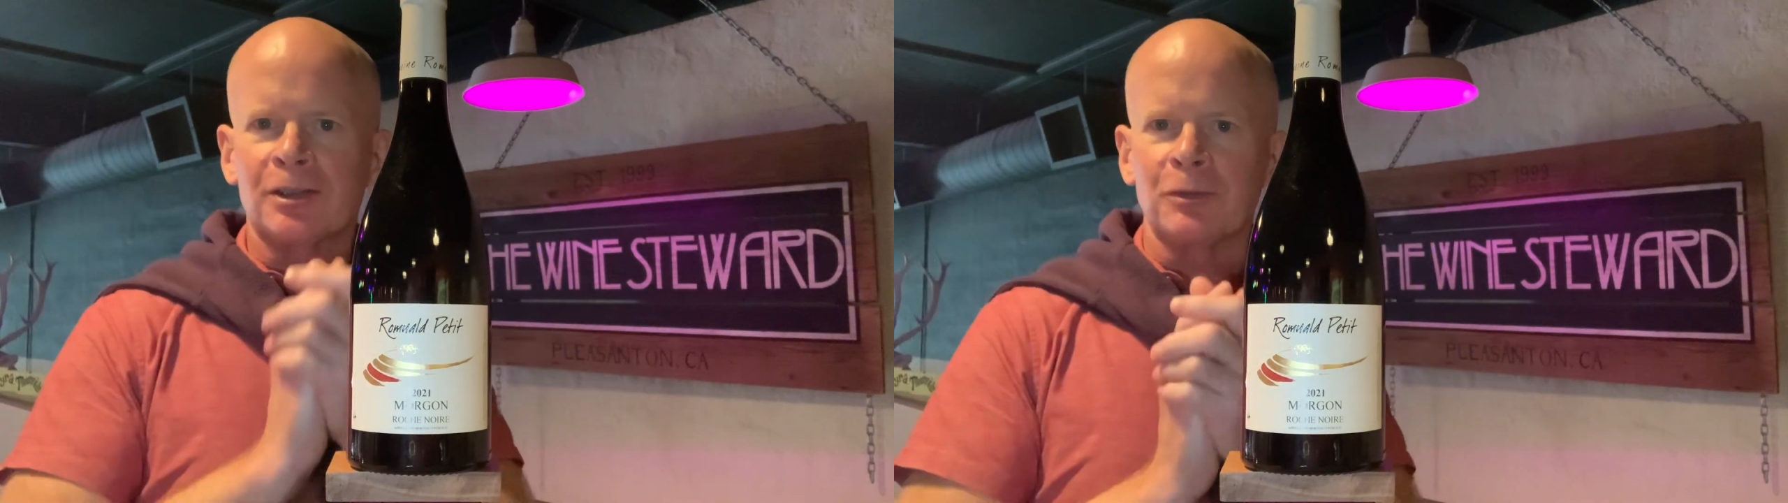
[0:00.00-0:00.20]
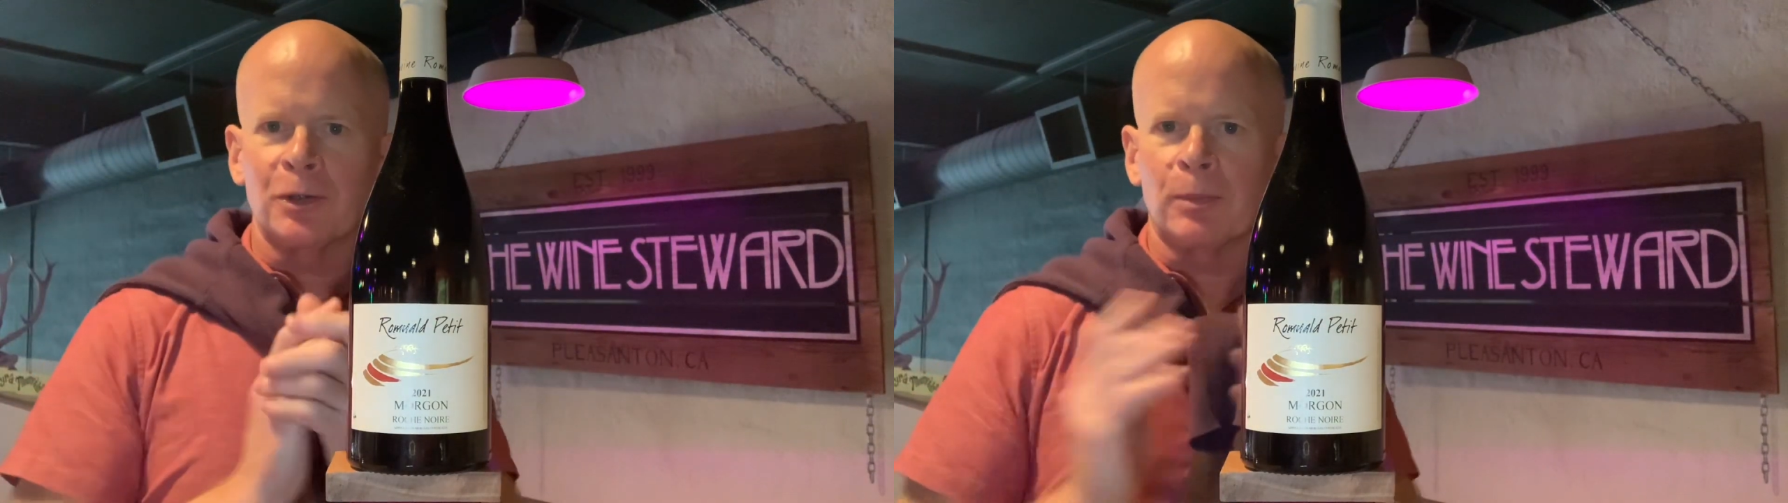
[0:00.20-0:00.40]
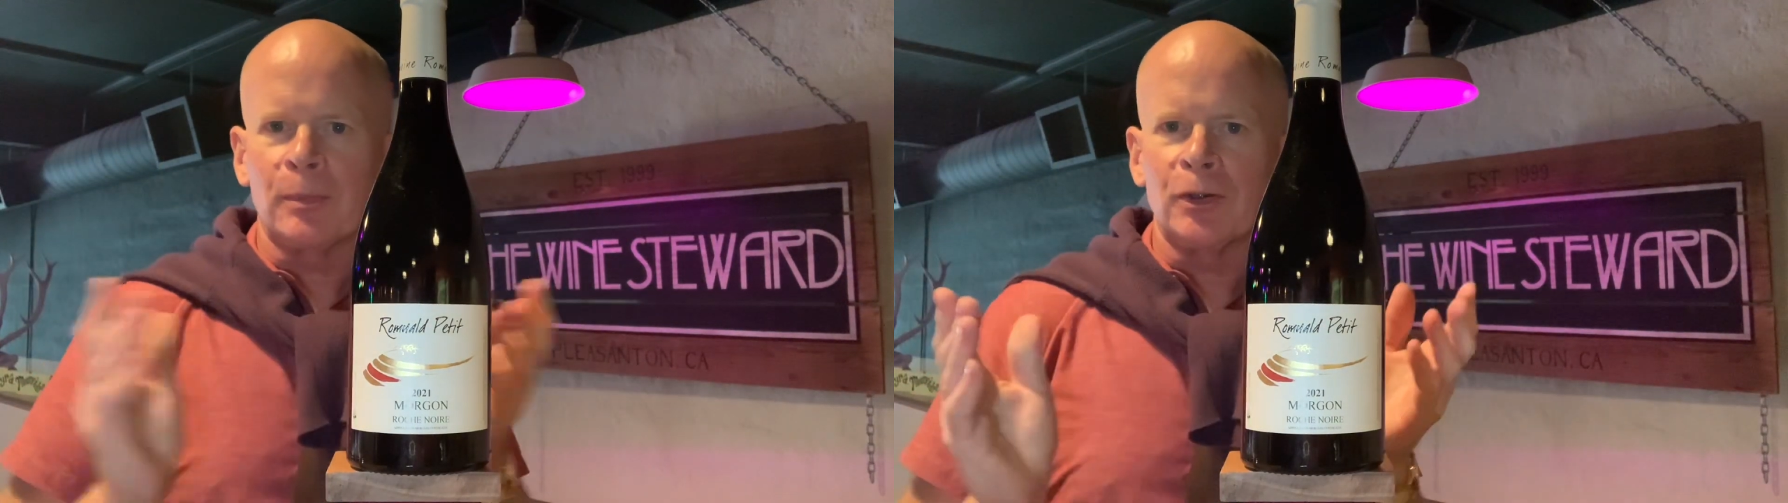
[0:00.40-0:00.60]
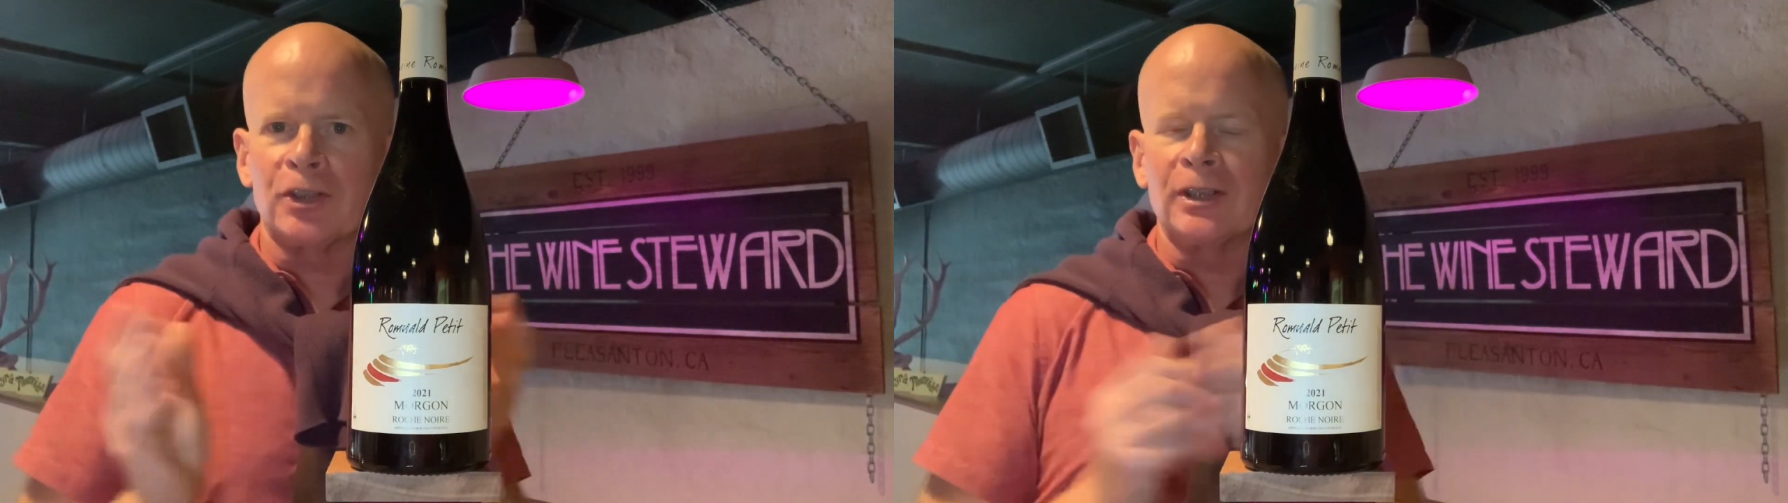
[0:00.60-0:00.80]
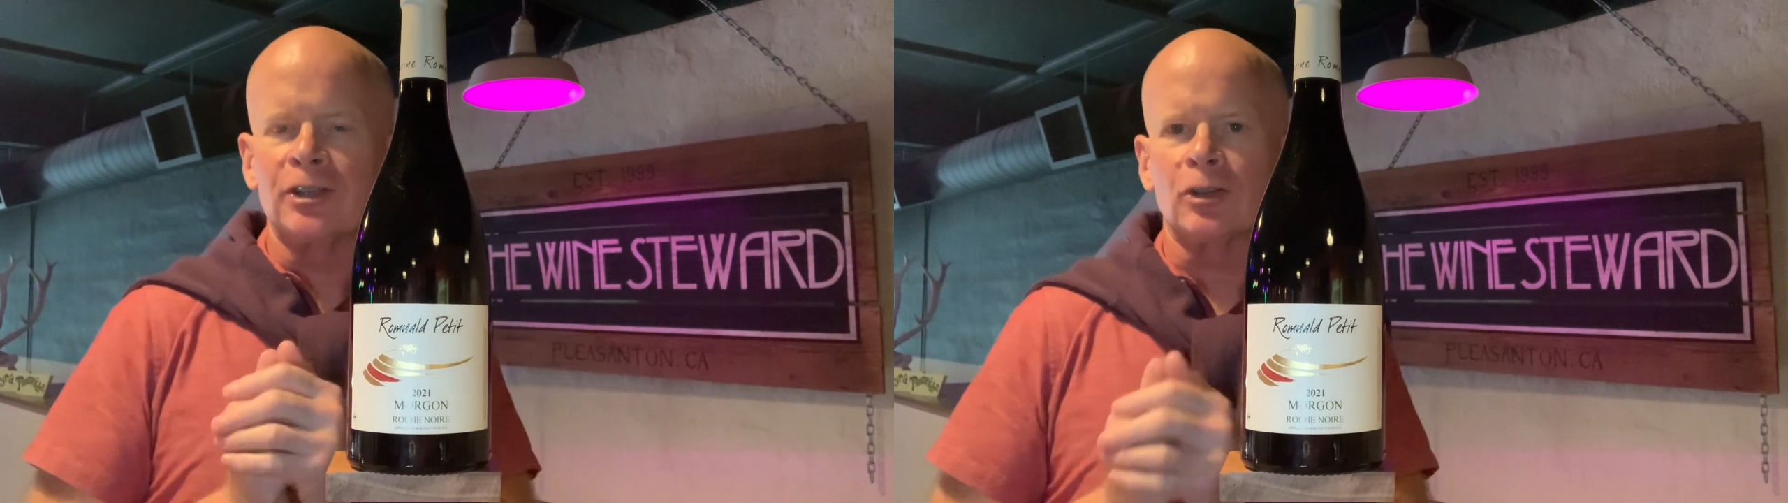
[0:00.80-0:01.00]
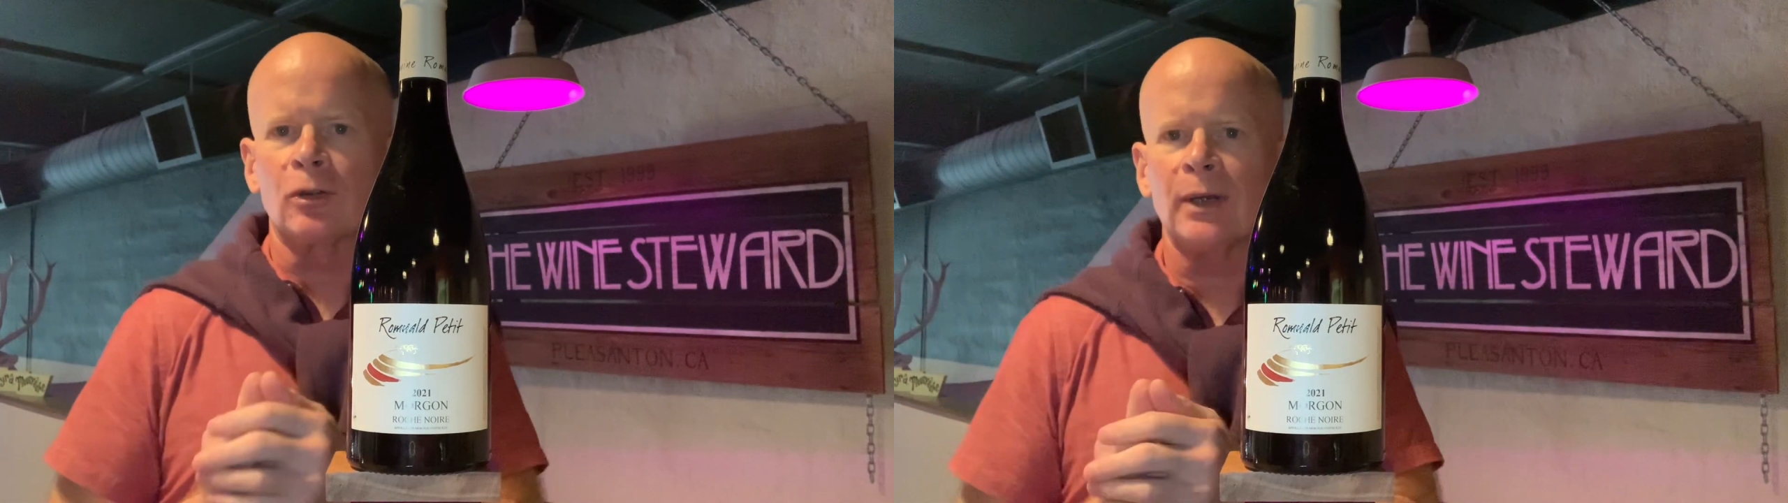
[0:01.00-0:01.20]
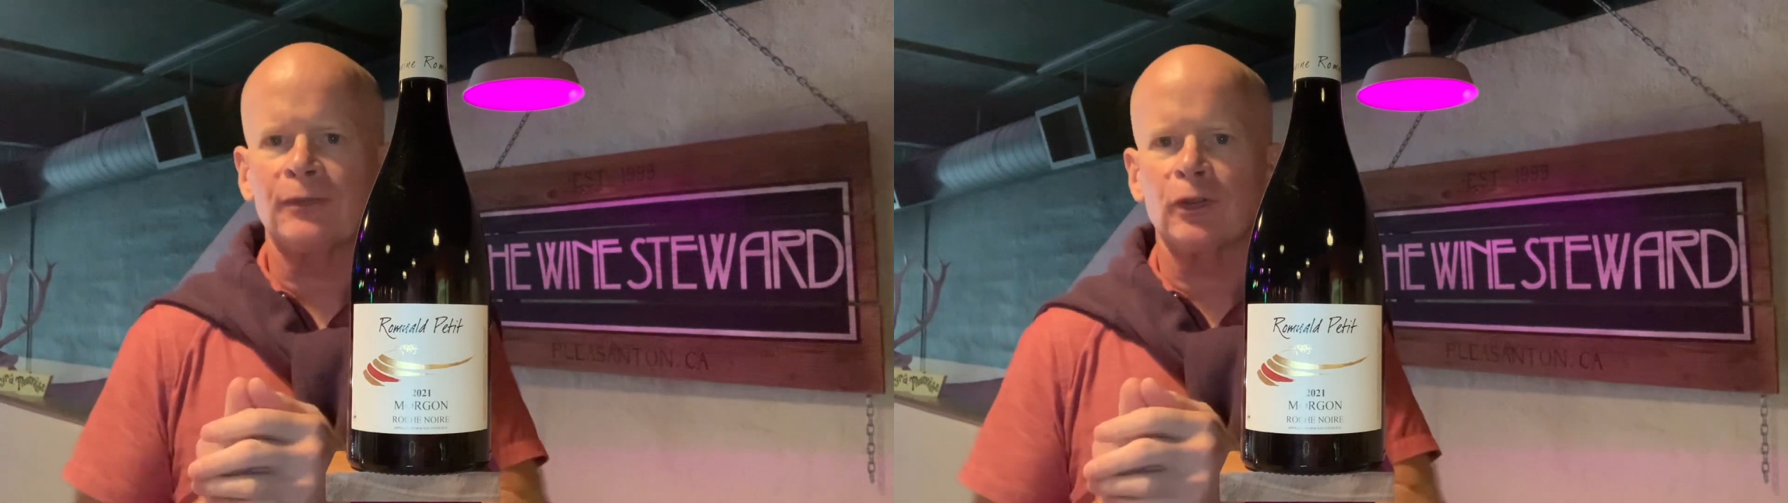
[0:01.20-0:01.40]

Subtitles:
We're proposing these are great